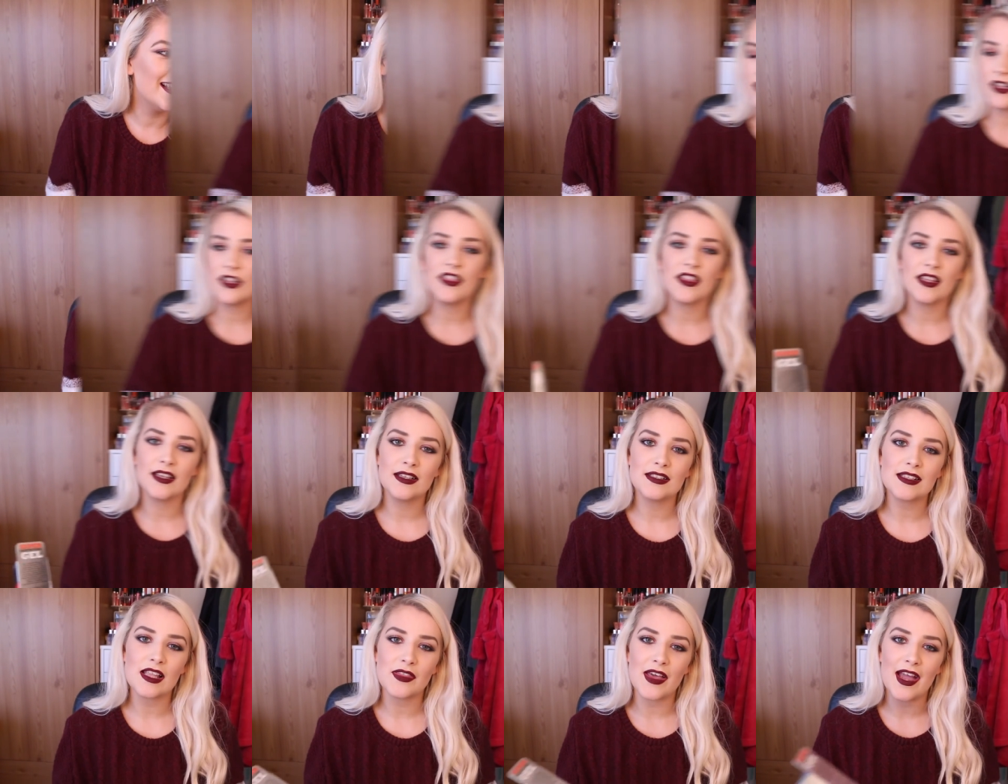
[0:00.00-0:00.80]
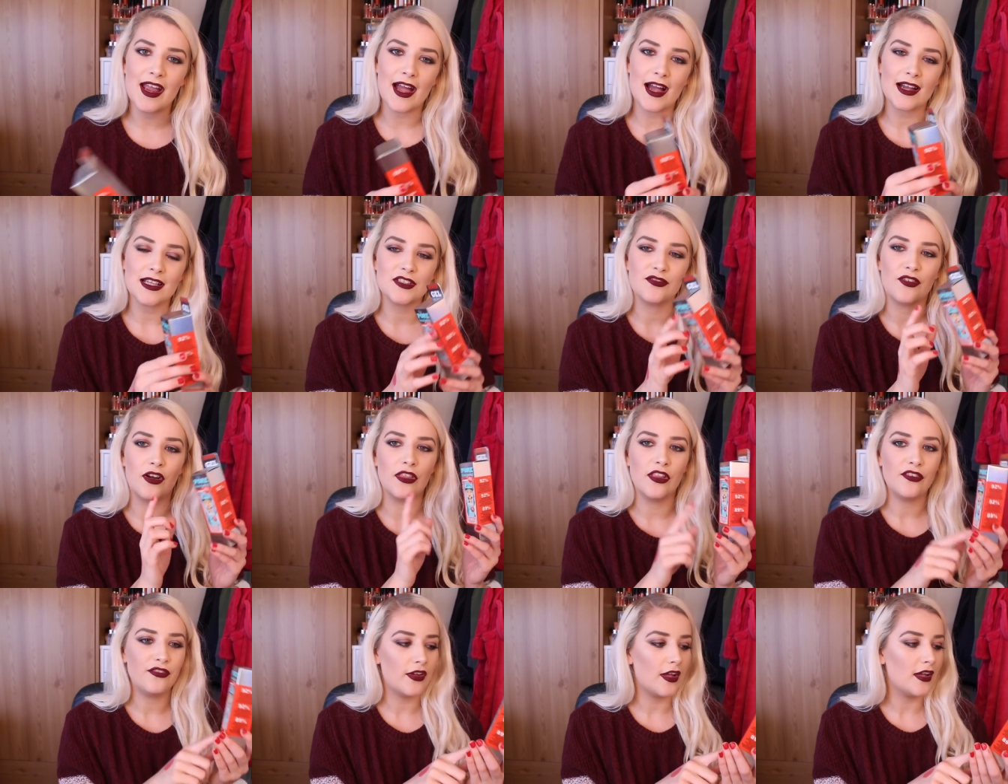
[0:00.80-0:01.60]
So the things that I asked
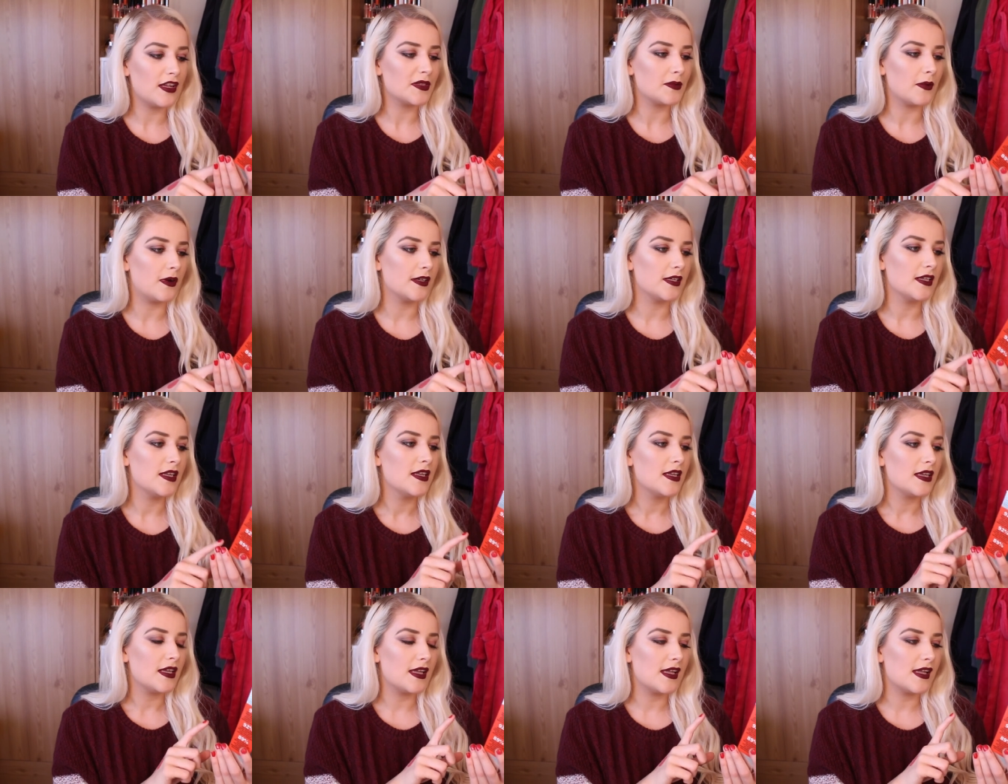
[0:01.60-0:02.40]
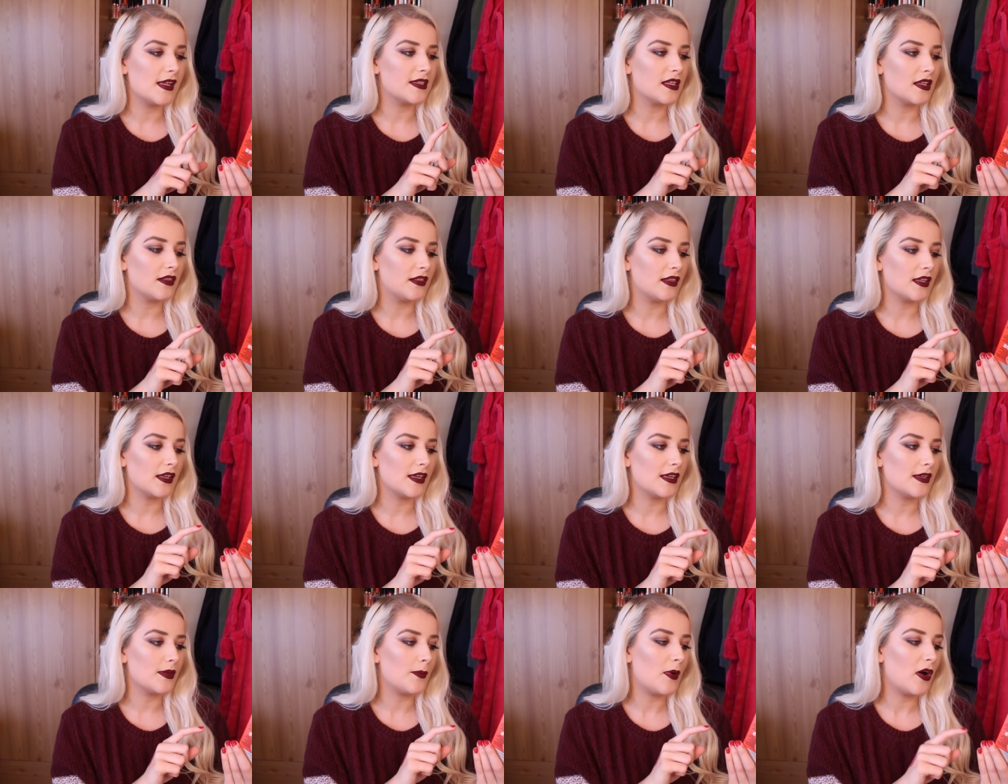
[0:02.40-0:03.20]
for, the first one is
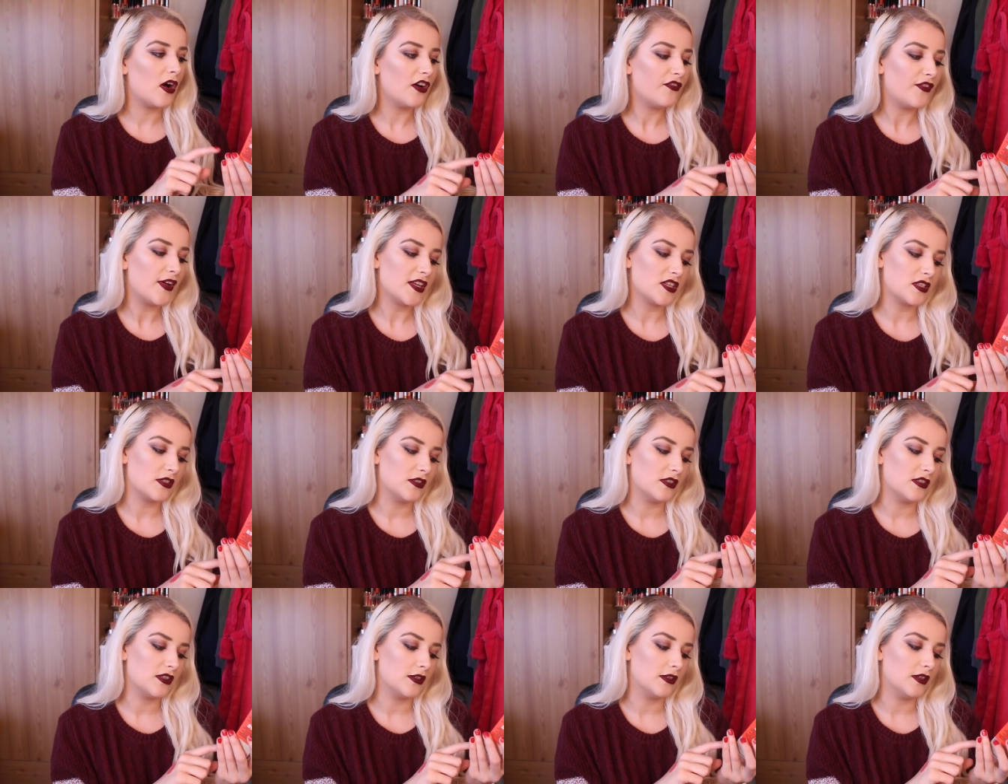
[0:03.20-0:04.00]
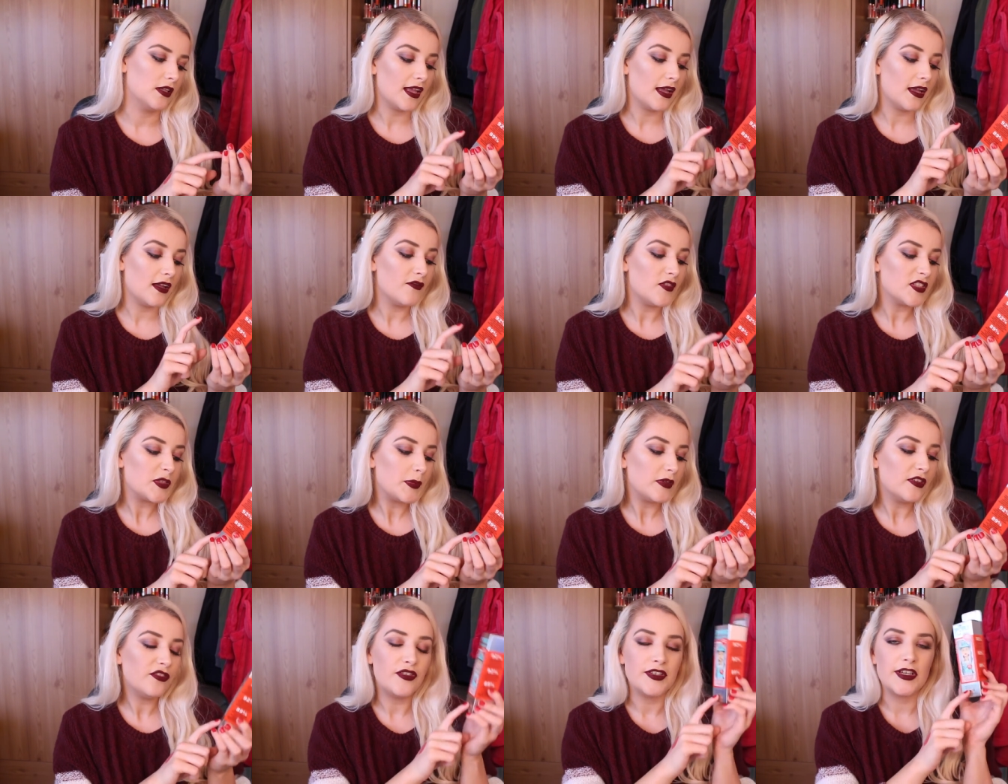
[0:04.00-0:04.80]
the Professional
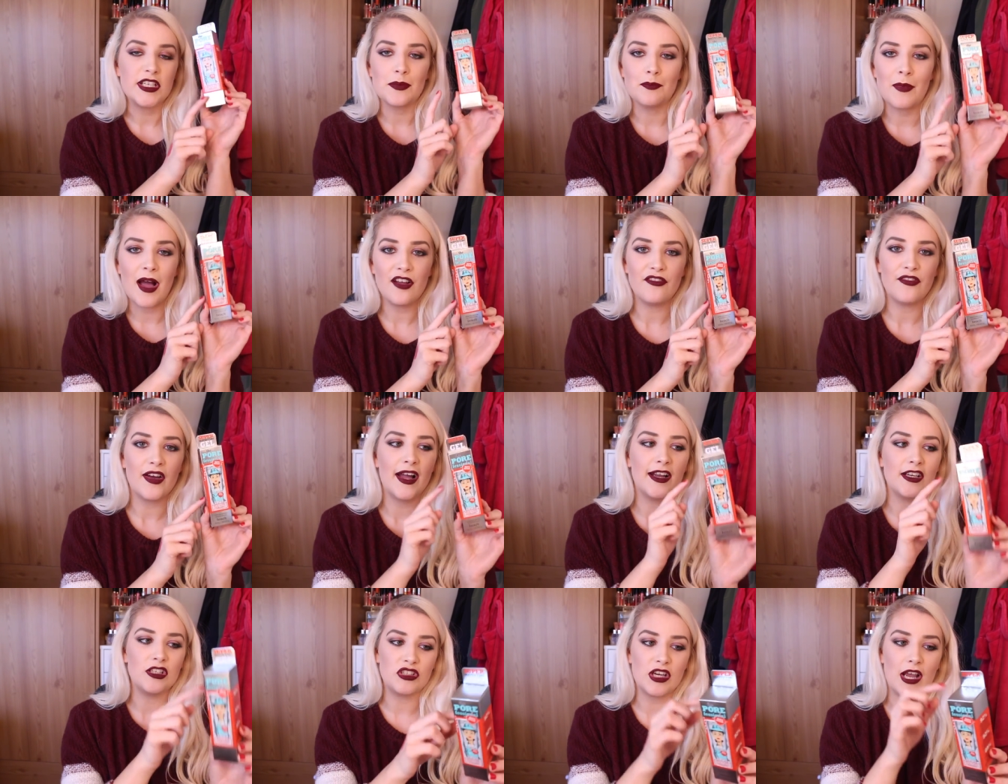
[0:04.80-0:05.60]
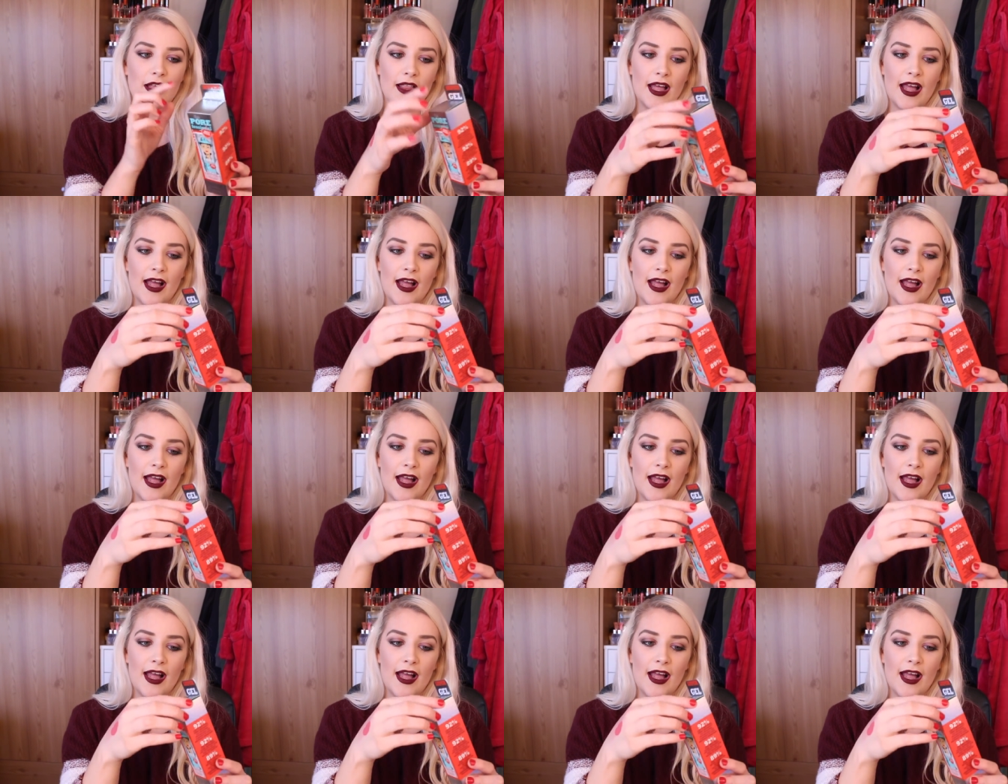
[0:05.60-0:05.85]
Invisible Finish Mattifying Gel,